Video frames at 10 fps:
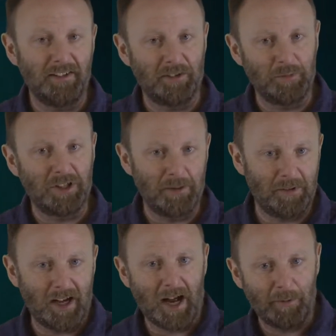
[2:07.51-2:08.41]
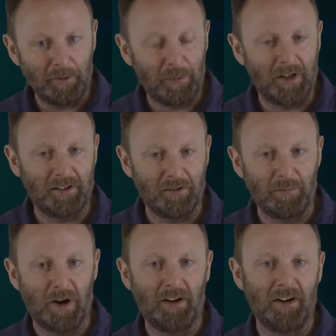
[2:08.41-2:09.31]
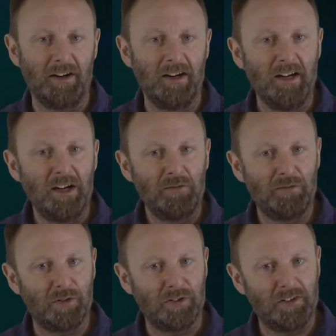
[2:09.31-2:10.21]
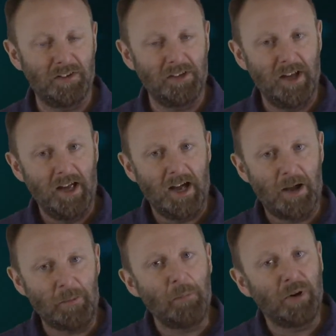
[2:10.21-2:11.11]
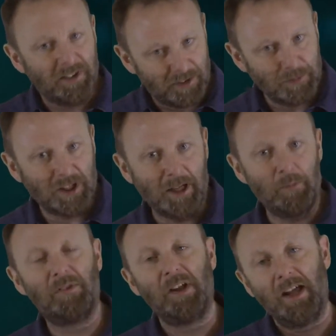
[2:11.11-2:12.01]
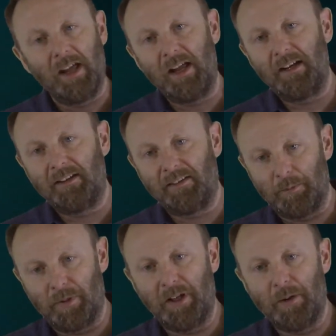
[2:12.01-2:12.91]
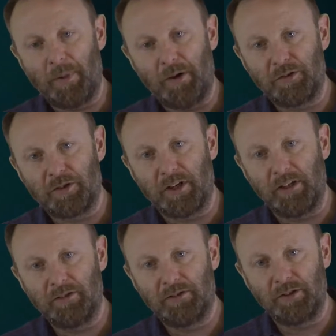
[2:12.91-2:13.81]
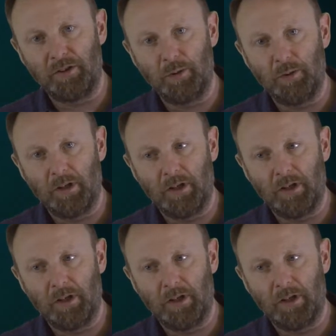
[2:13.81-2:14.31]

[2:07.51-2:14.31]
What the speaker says: Sometimes it happens because of market forces, but sometimes it's simply about trying to